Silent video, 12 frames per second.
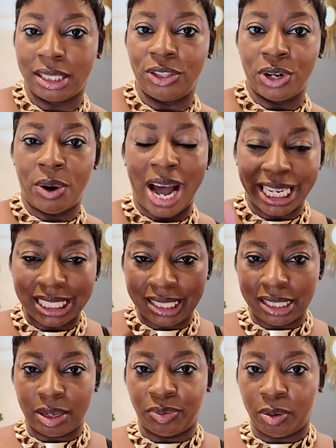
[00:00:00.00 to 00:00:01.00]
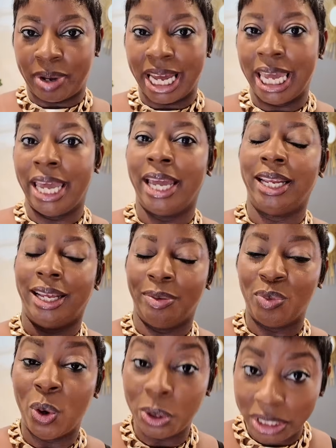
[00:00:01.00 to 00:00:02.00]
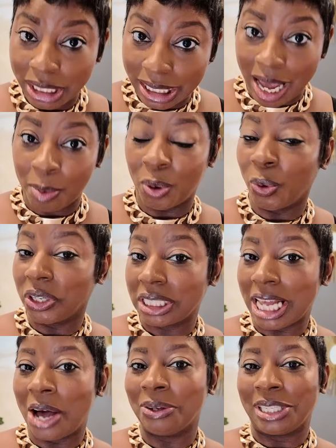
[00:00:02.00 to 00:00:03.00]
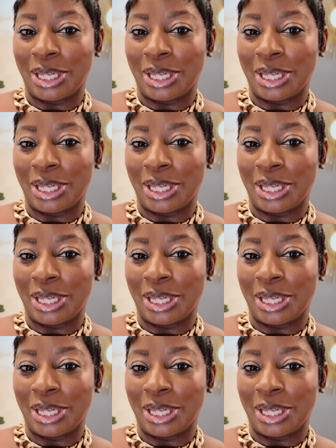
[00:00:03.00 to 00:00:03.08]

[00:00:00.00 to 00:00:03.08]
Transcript: you know, I can see something in my head and most of the time it works out,